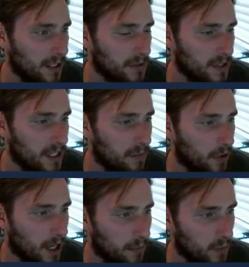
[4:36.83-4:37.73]
I don't see any
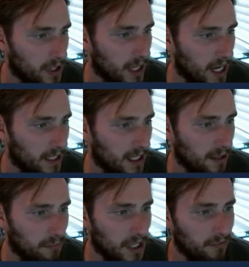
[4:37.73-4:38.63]
problem with that. They
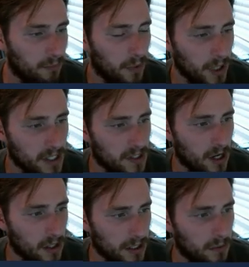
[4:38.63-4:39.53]
have been pretty
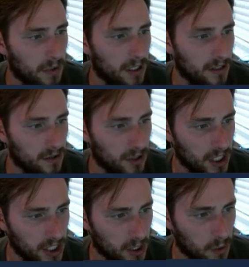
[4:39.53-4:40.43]
solid and
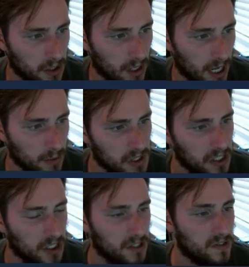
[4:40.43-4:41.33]
strategic with their
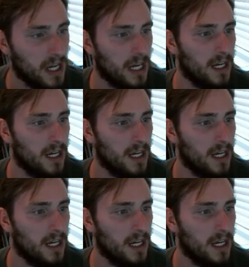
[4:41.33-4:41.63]
acquisitions,